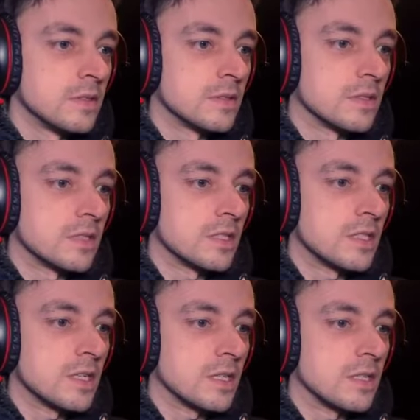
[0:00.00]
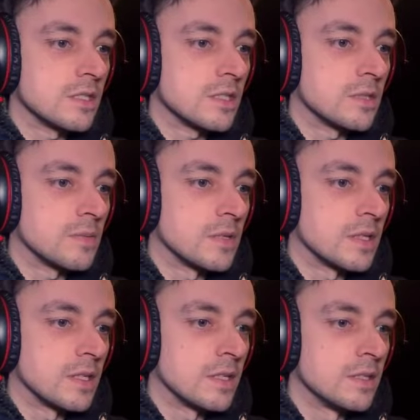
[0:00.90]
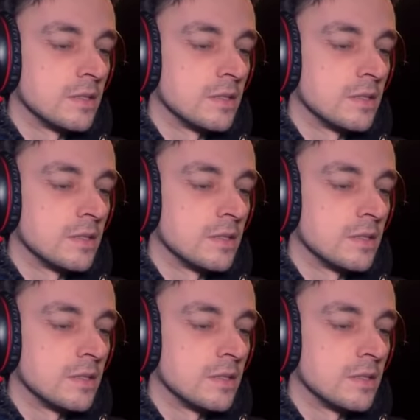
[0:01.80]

there's a staircase up there.